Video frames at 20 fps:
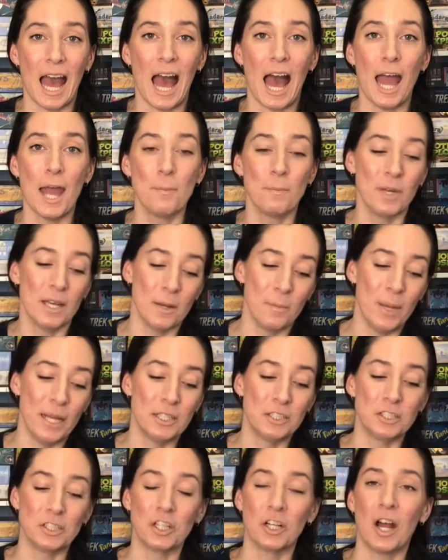I'm going to make
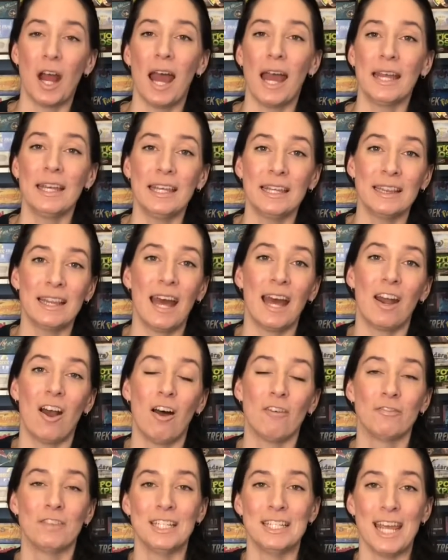sure I get that
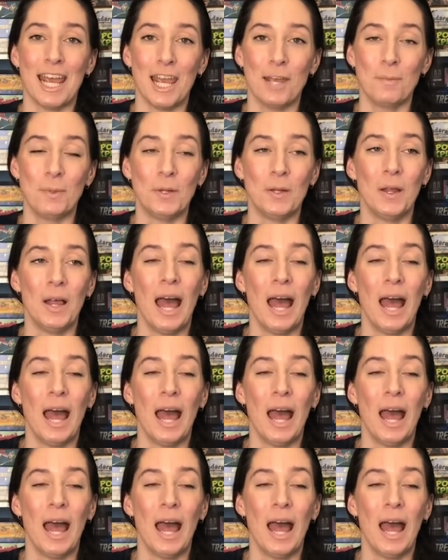off the table.